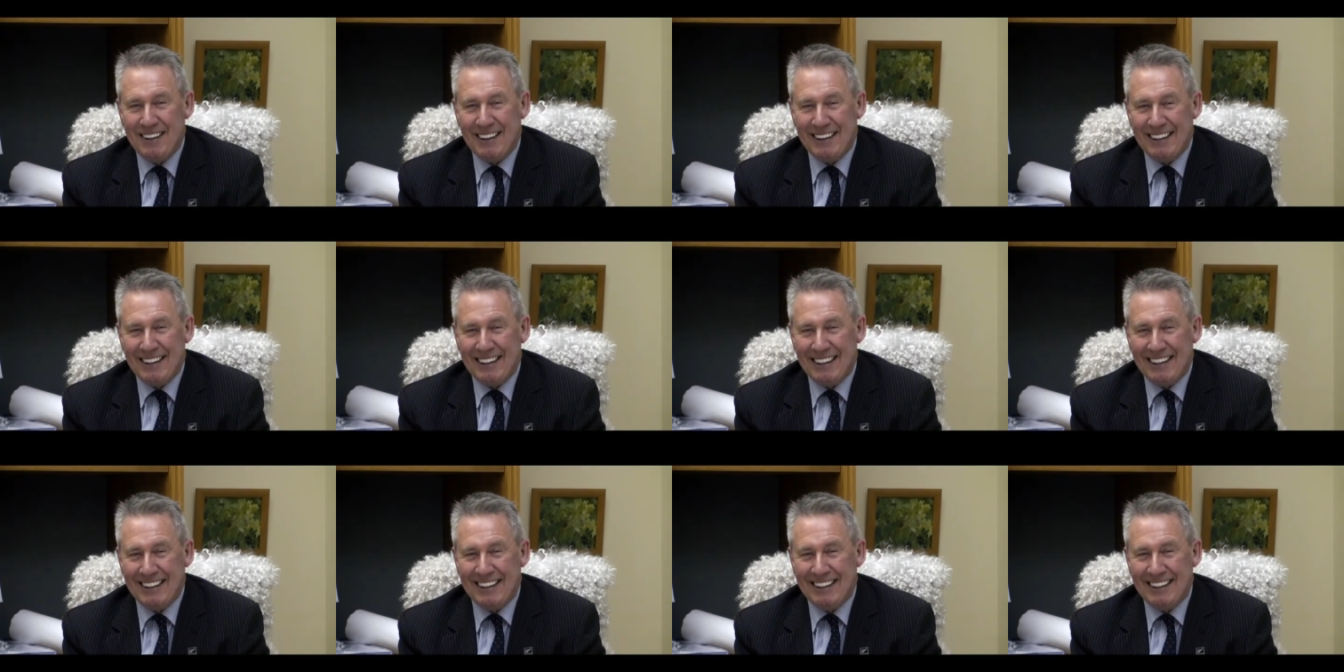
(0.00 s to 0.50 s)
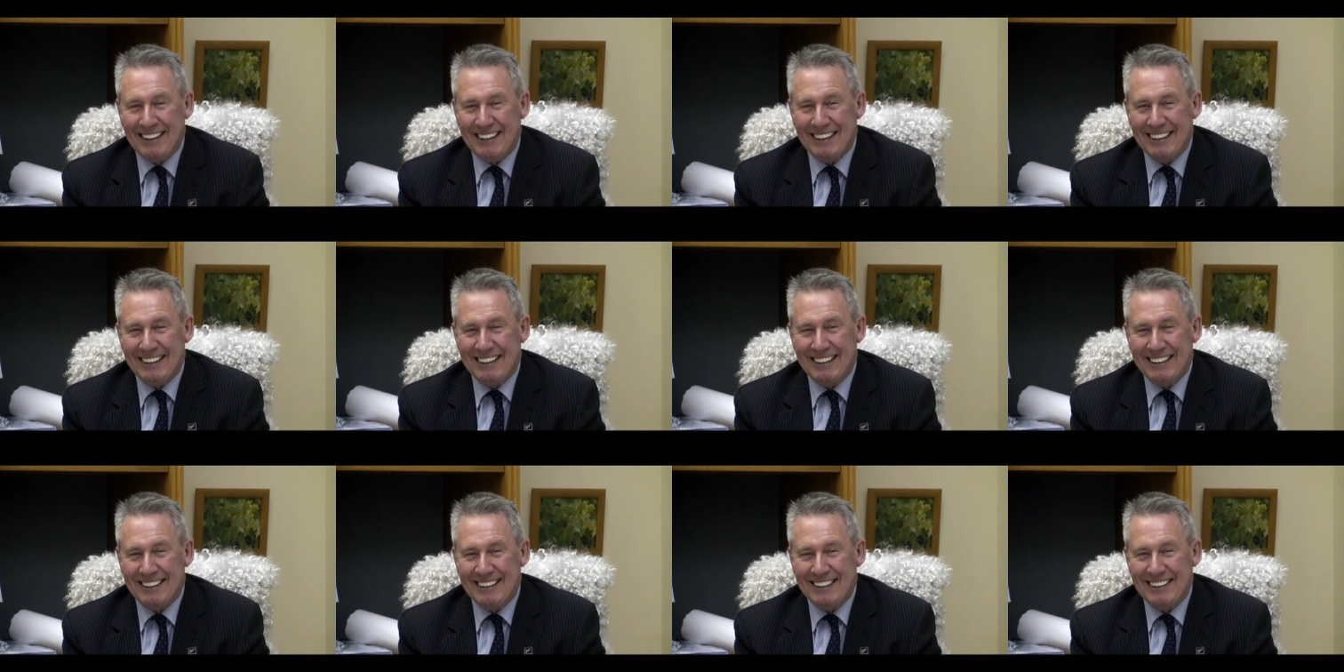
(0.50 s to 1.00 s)

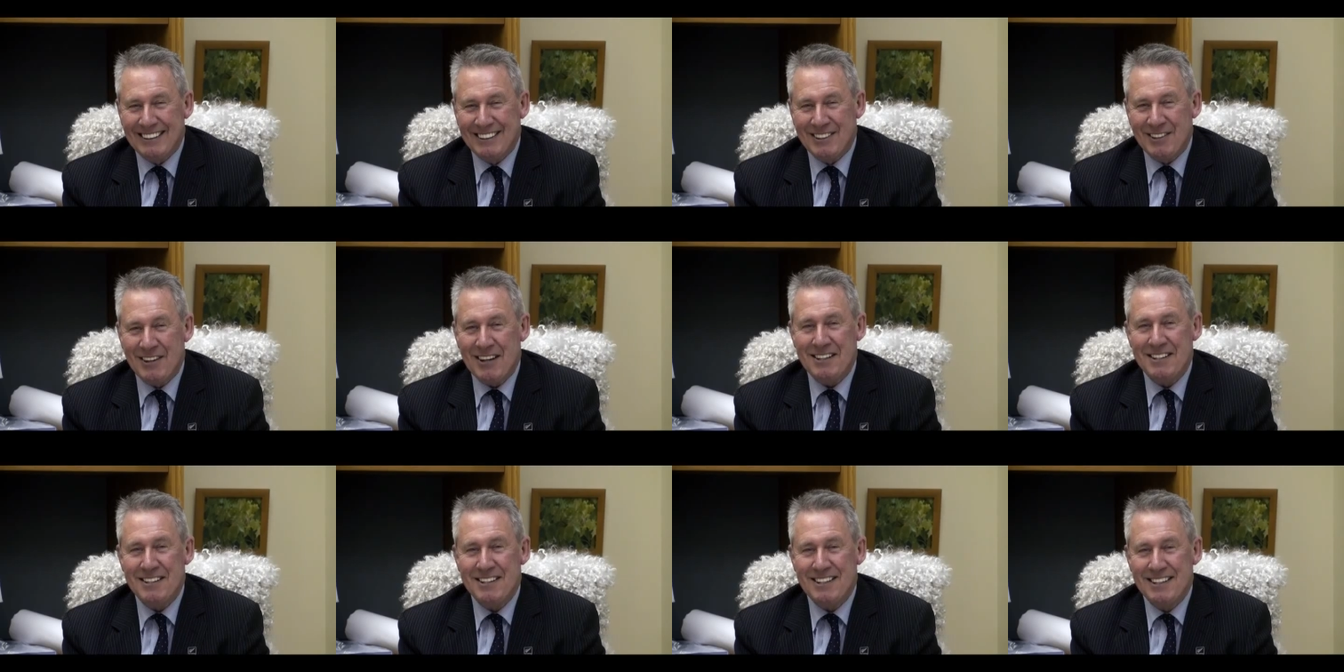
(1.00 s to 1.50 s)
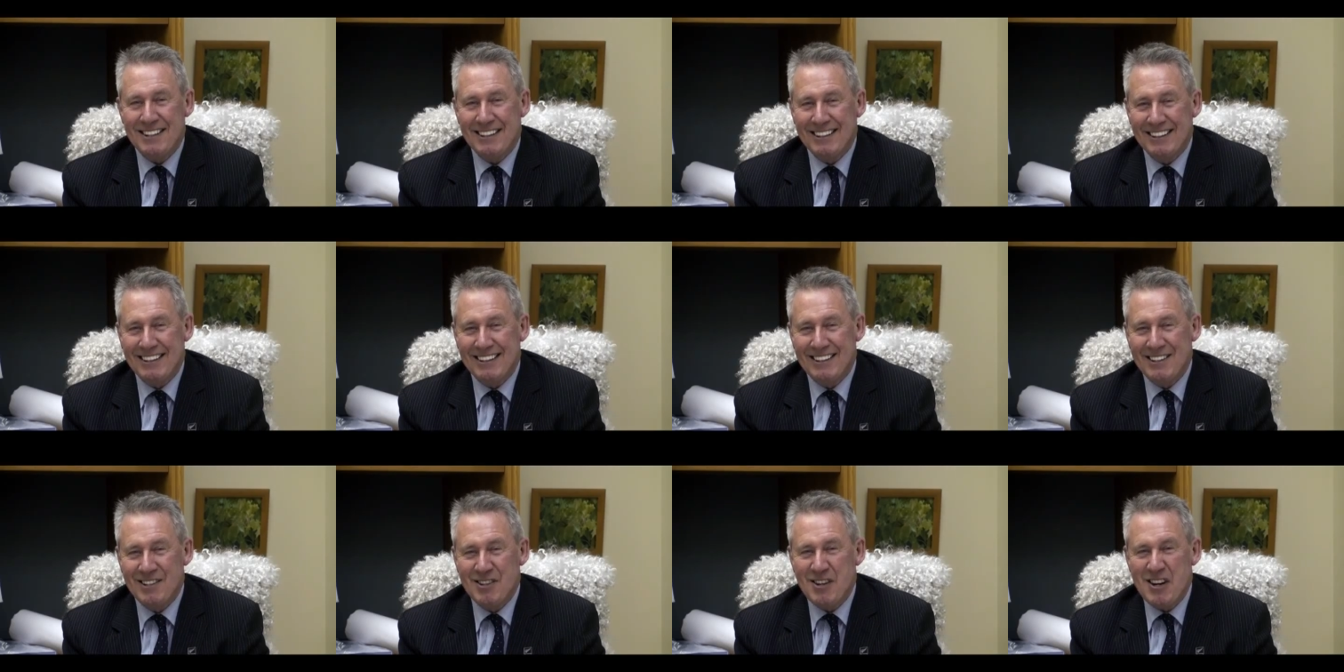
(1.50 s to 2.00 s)
uh, trust
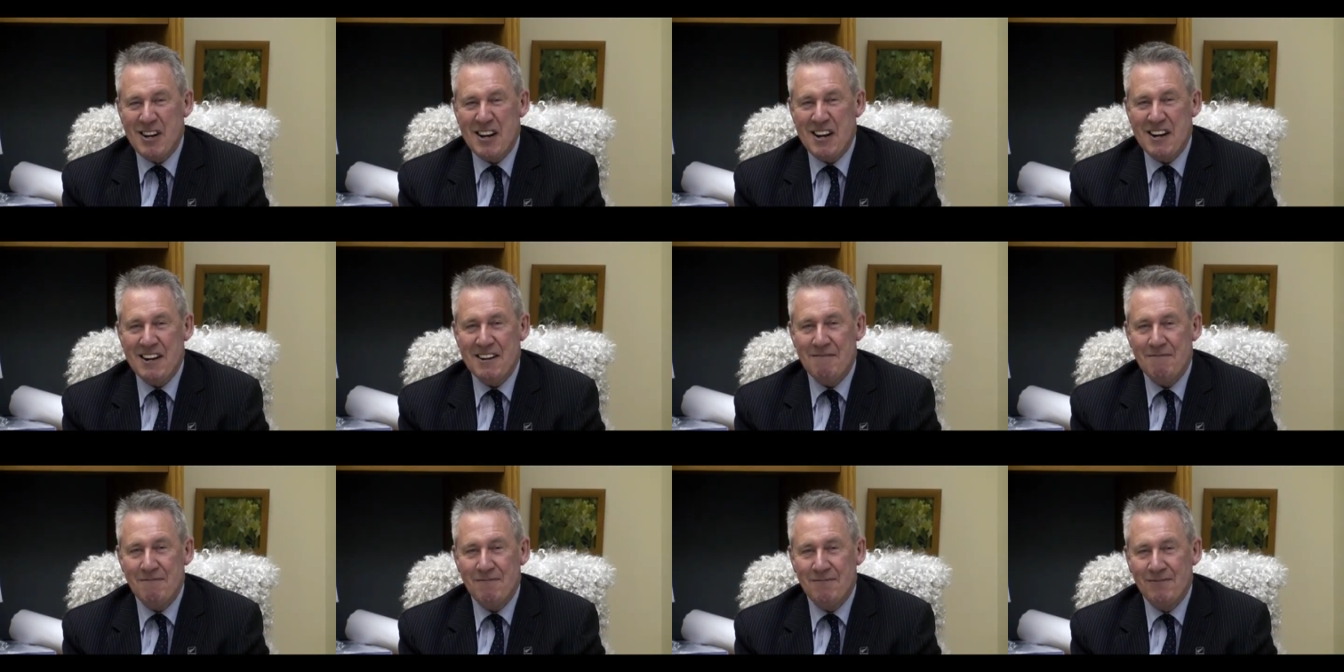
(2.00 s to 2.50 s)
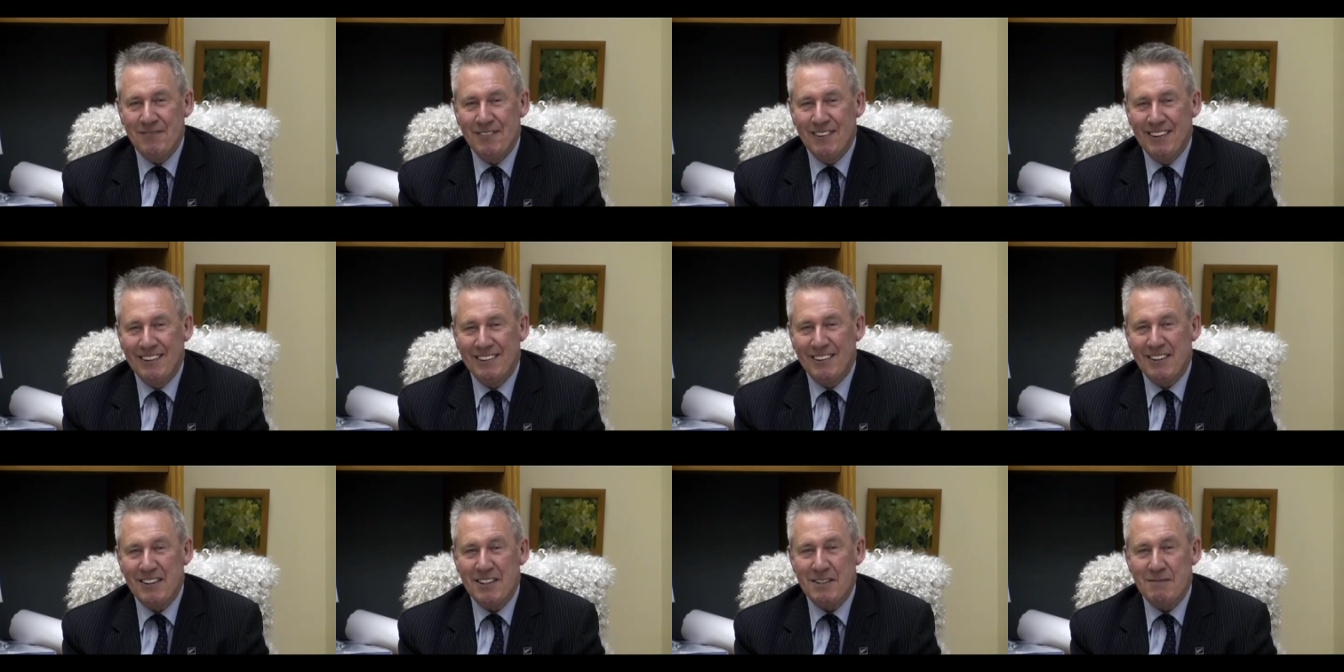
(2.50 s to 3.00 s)
chair,
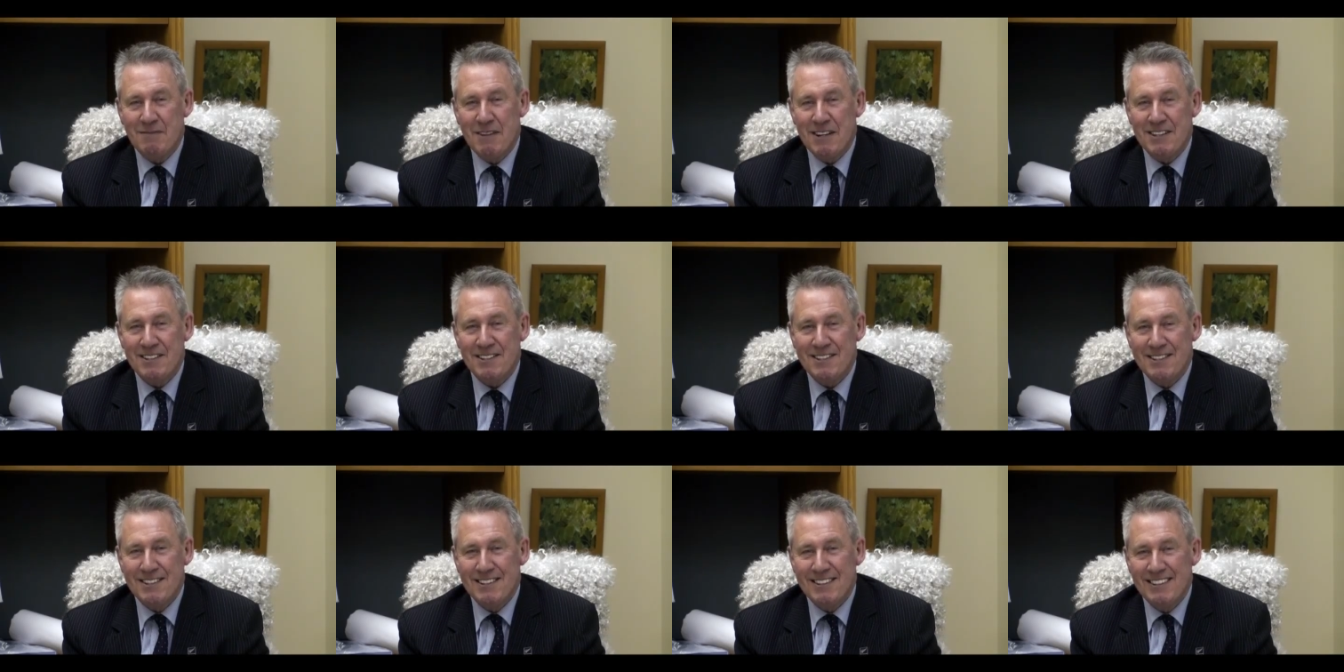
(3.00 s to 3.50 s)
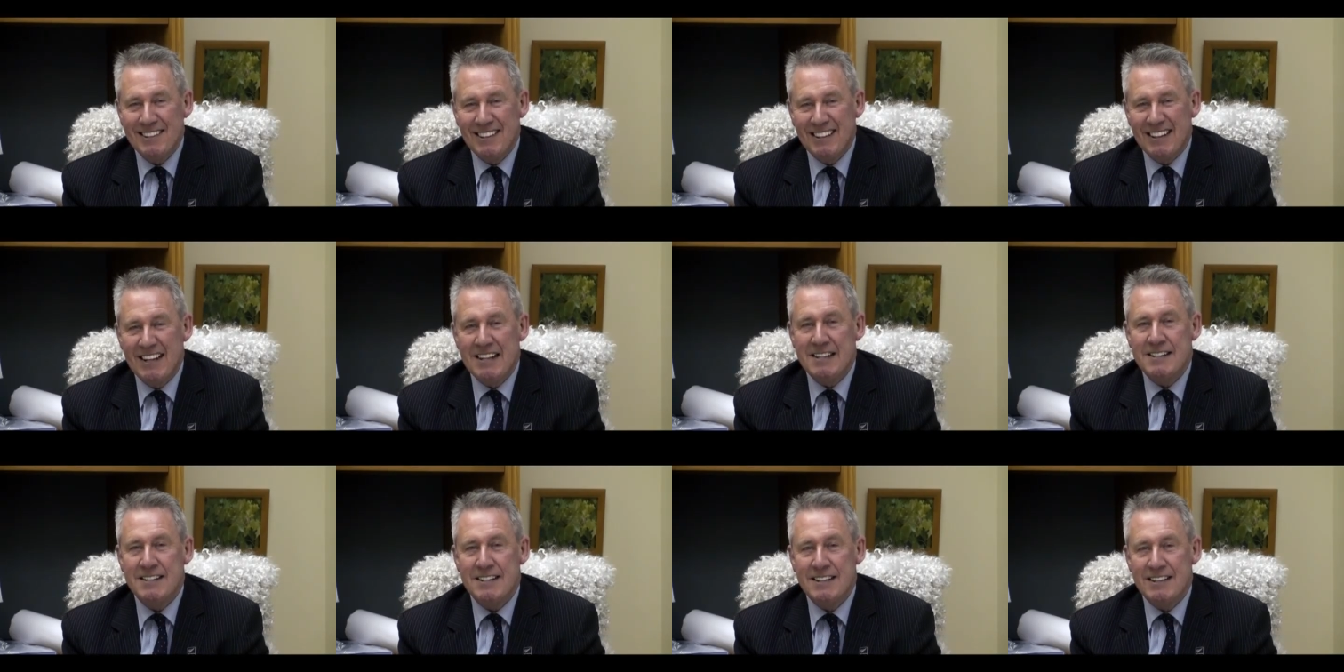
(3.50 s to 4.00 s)
Chris Mitson,
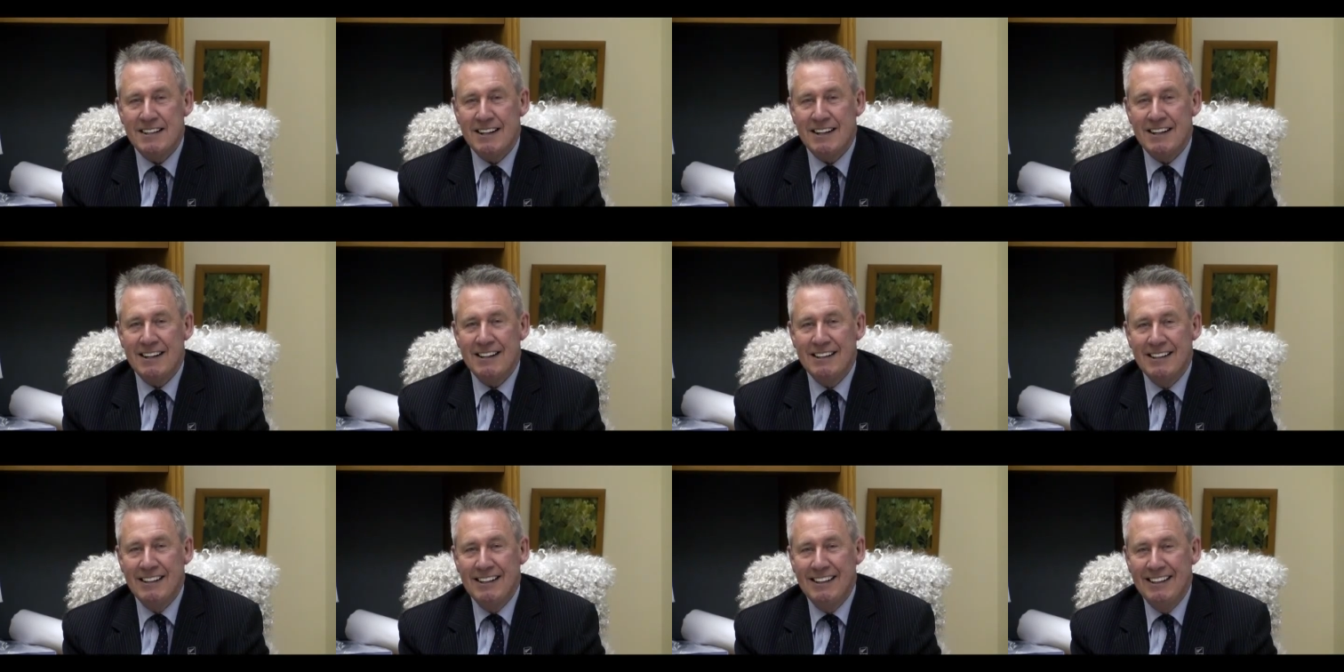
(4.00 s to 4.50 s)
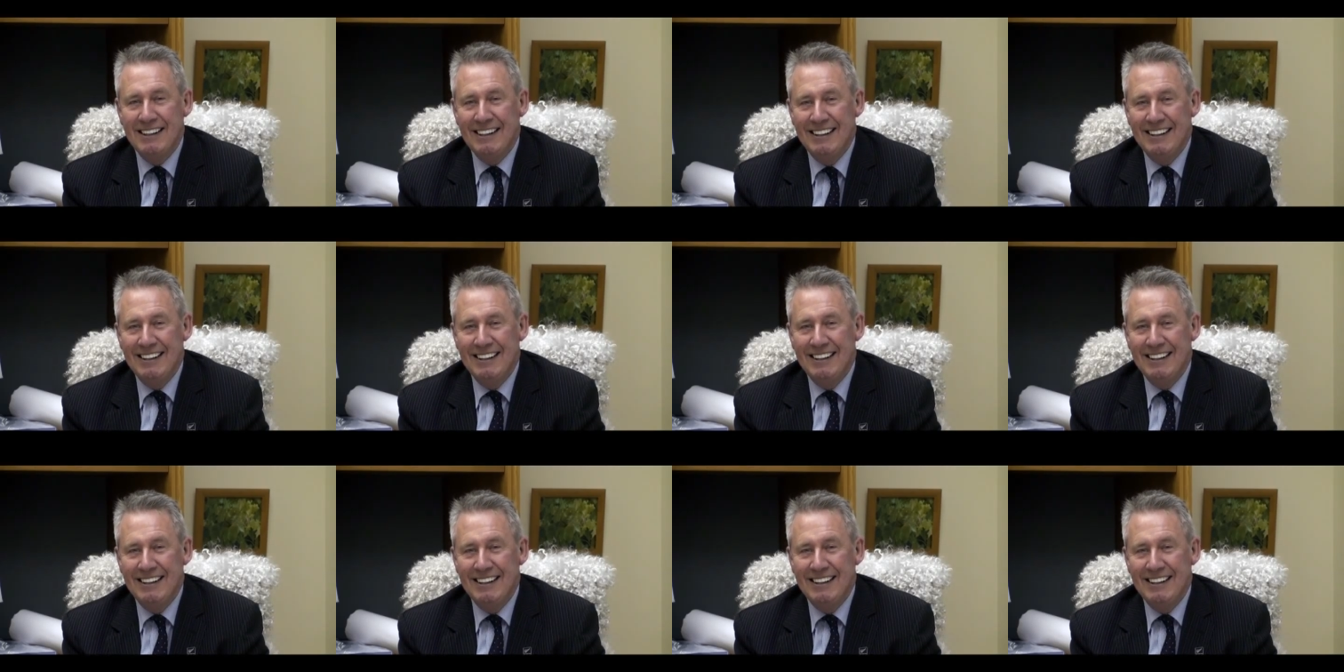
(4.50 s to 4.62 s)
yesterday,